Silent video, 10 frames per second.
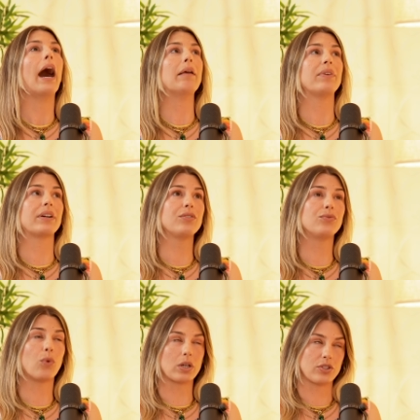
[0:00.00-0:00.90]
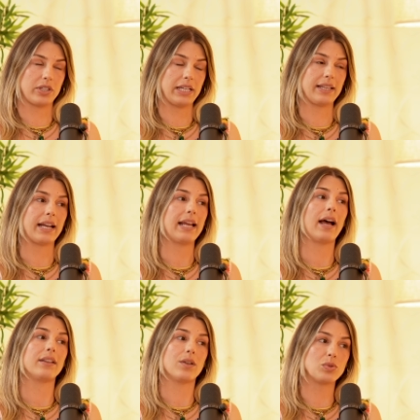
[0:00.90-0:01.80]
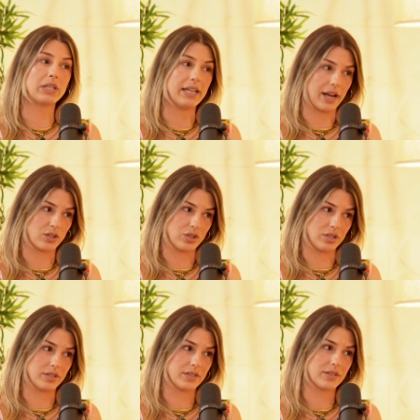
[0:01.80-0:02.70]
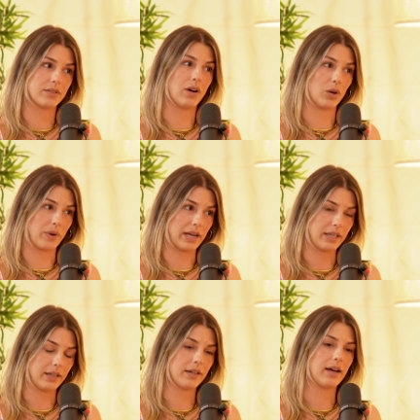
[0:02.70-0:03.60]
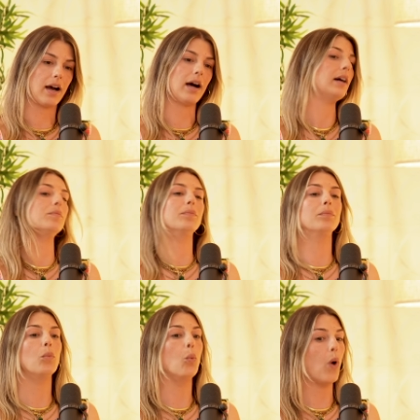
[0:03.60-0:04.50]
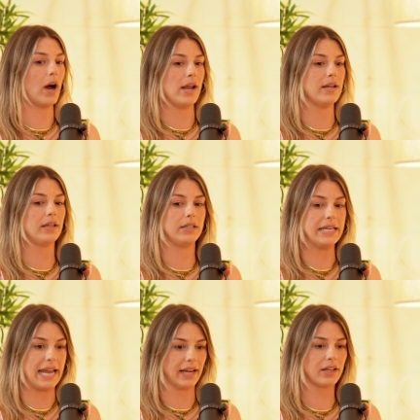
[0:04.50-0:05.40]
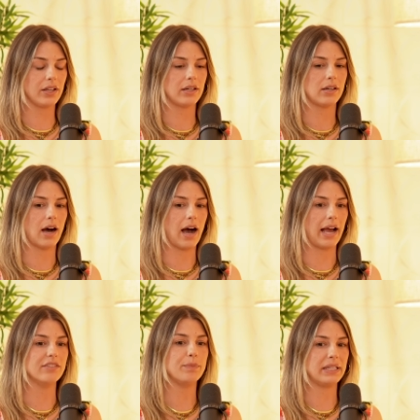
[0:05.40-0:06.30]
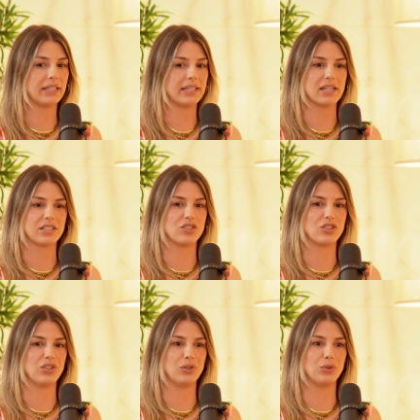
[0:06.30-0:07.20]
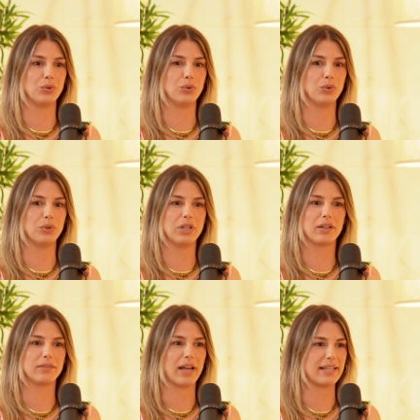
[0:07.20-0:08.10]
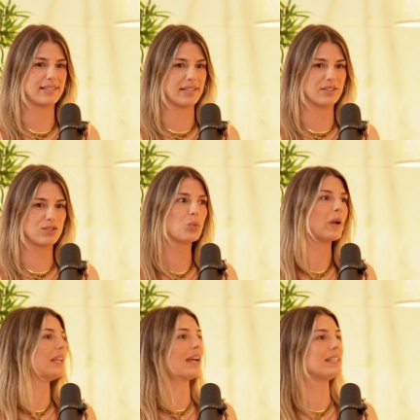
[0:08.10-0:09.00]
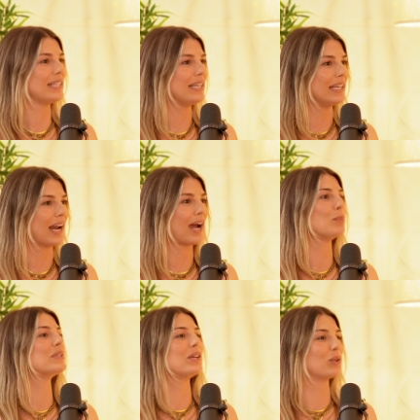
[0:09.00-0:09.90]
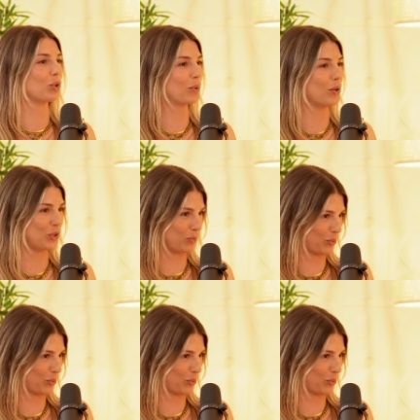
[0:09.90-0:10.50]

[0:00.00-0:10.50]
I'm very fortunate that I had those connections already. Um, one, Nick I've been connected to like since 2019. I was in a group coaching